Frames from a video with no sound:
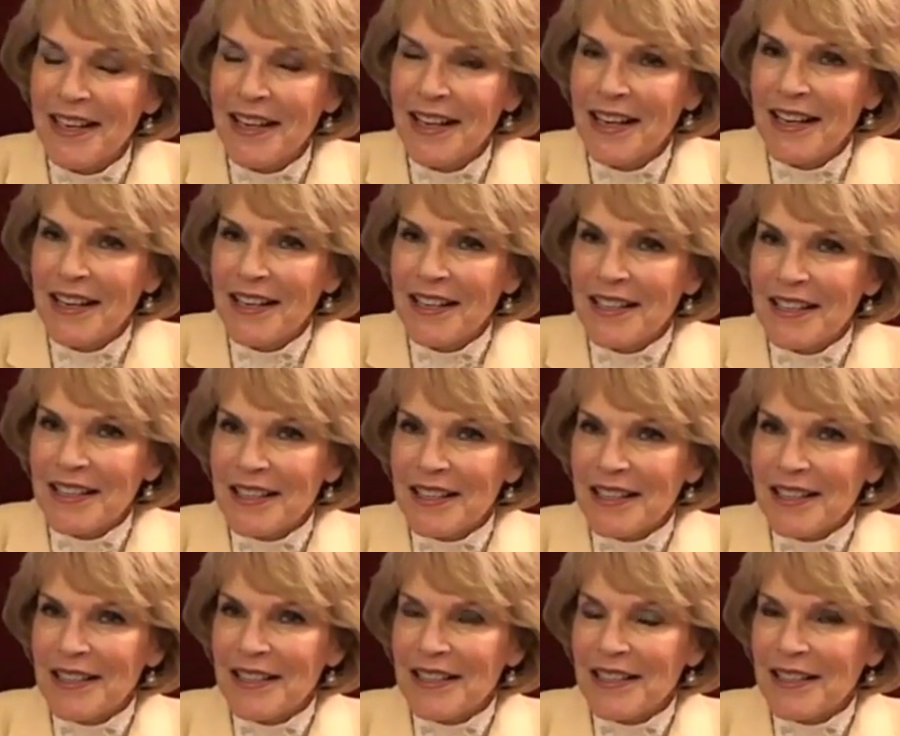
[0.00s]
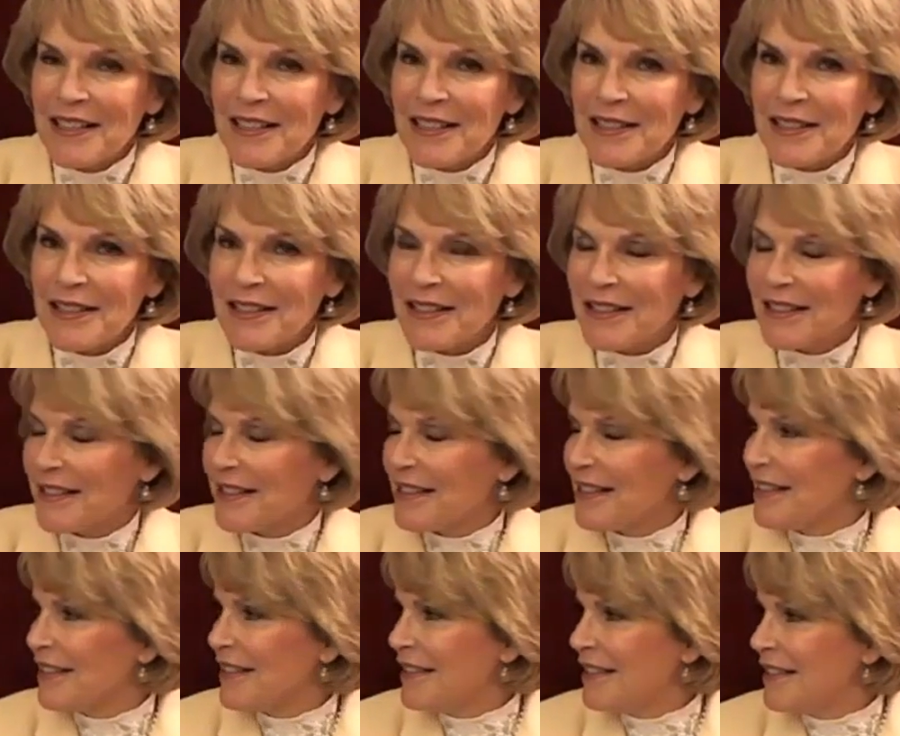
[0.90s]

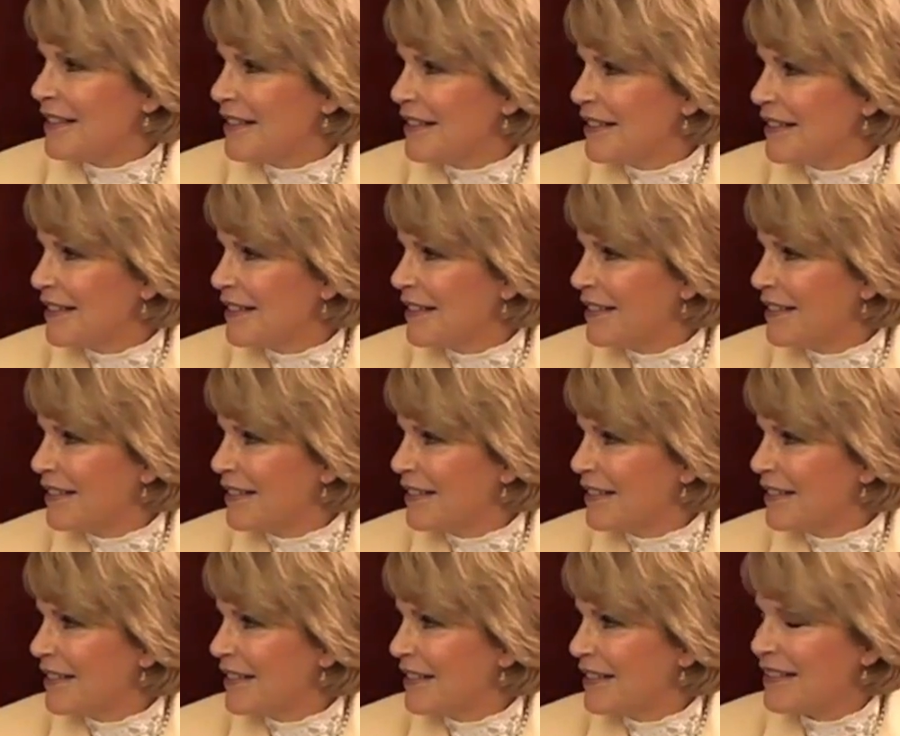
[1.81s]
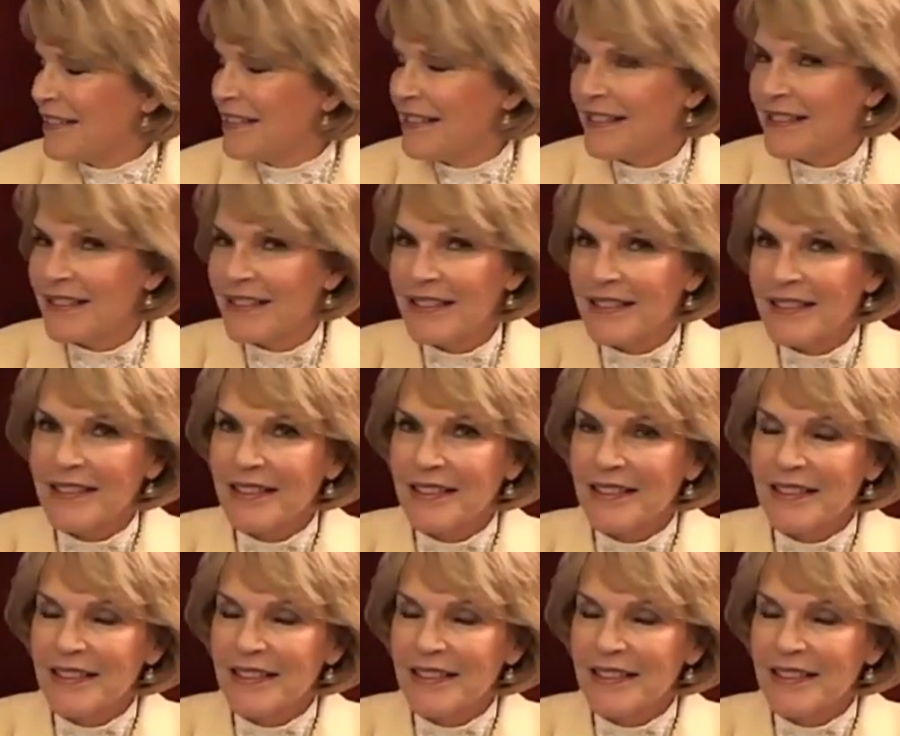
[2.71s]
No words are spoken by the person on screen.